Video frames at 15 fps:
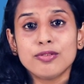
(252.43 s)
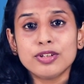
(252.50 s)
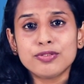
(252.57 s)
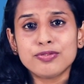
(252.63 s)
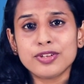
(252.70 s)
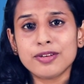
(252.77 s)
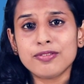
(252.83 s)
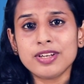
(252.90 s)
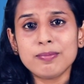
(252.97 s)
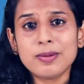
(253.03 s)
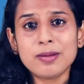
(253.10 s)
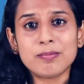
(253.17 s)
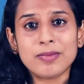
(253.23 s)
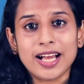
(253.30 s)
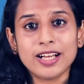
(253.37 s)
with
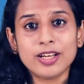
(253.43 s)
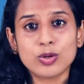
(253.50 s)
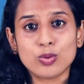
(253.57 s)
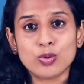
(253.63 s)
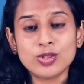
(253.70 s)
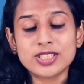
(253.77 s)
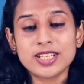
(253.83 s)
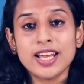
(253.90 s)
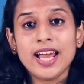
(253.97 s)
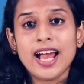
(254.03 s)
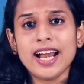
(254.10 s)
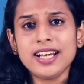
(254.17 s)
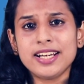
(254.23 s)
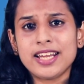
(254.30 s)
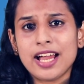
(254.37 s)
favorable macros
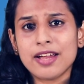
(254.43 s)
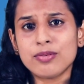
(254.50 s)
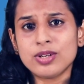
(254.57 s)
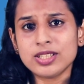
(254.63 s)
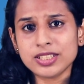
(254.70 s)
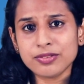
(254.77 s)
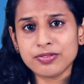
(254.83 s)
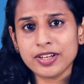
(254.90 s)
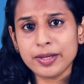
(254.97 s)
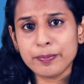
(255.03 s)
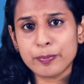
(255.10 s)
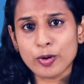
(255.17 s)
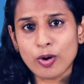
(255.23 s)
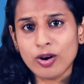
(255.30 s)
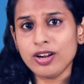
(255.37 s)
and
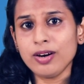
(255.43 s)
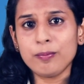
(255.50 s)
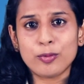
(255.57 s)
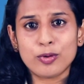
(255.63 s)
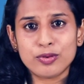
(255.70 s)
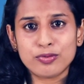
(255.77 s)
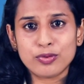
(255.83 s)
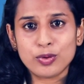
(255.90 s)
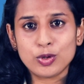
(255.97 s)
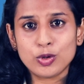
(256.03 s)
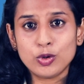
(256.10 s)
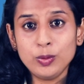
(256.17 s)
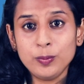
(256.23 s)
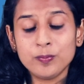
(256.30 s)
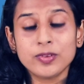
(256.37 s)
diversified product
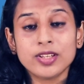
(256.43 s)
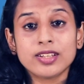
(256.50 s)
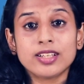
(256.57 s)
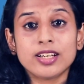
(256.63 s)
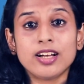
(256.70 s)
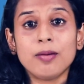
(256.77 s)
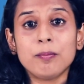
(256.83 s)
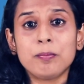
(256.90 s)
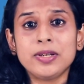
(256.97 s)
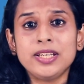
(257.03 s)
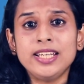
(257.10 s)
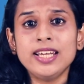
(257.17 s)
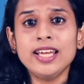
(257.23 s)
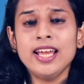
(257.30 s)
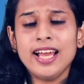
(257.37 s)
portfolio, the
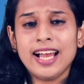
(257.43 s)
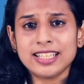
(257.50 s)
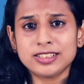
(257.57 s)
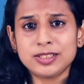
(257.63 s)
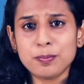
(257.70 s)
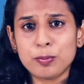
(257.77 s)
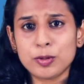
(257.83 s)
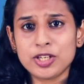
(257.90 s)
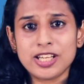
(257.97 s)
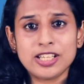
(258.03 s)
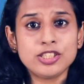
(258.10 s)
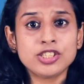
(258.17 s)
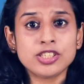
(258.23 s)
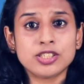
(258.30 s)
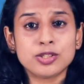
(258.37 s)
company has the
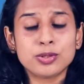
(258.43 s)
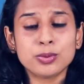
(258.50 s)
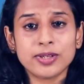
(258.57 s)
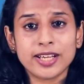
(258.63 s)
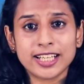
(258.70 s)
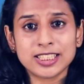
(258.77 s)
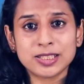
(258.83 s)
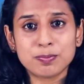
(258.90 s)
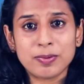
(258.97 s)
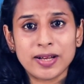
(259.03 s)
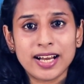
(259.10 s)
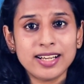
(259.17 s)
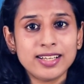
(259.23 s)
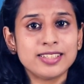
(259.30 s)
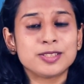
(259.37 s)
potential to
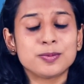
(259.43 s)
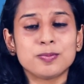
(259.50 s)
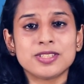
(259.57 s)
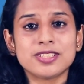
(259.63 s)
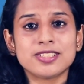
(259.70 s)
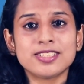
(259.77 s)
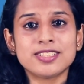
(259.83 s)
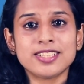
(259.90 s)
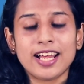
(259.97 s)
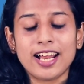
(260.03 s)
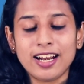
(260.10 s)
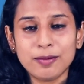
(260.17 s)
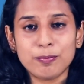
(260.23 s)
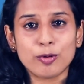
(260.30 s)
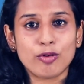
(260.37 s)
expand its business
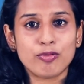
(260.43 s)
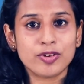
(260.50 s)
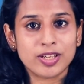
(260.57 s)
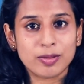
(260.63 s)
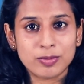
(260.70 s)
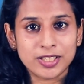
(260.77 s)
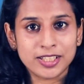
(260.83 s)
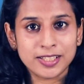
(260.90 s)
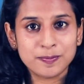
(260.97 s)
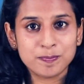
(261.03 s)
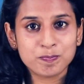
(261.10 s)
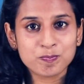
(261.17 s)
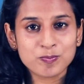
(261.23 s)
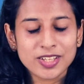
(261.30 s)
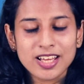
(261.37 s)
and profitability.
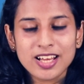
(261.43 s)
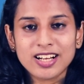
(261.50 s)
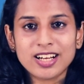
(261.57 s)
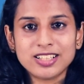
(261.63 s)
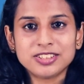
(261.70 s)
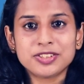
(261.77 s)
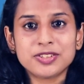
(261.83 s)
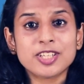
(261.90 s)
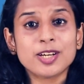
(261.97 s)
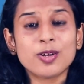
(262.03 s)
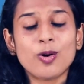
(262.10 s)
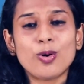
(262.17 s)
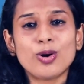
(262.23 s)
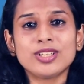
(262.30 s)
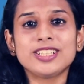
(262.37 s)

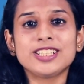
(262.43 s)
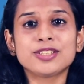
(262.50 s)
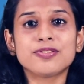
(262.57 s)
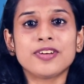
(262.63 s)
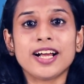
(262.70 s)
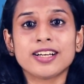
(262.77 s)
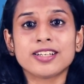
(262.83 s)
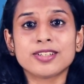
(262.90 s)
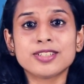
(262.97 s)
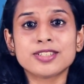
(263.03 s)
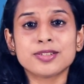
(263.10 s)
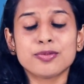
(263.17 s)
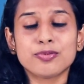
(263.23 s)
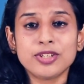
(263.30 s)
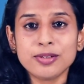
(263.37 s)
Considering all these
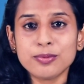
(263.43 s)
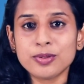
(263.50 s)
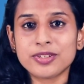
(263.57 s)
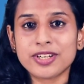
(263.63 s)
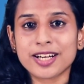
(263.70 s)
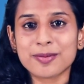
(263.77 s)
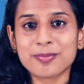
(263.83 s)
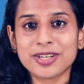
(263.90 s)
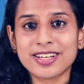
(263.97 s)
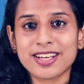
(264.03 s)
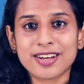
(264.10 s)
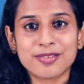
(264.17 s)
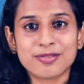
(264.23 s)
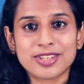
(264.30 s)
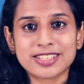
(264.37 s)
factors, we would recommend
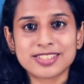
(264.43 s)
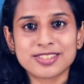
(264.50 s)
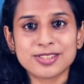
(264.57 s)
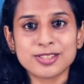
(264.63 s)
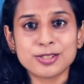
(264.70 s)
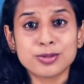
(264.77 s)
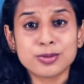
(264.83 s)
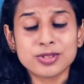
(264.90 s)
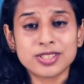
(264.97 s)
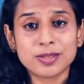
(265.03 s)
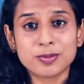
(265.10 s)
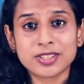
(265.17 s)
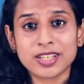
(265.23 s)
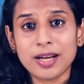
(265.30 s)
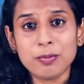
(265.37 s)
our investors to
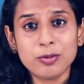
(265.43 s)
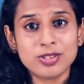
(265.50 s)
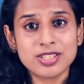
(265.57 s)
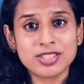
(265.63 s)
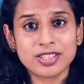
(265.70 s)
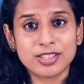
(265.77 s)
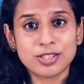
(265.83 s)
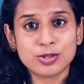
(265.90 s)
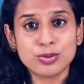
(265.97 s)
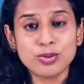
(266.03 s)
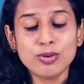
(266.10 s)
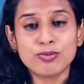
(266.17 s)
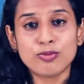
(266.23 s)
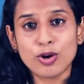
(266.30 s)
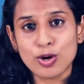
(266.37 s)
subscribe to this
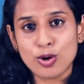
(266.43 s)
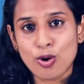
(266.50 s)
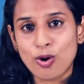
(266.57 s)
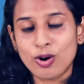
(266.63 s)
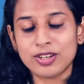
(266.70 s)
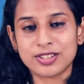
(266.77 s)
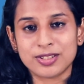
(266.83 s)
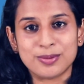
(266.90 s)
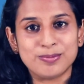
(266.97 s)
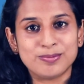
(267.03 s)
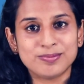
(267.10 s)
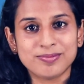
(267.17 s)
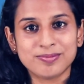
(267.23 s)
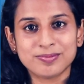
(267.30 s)
issue for long term.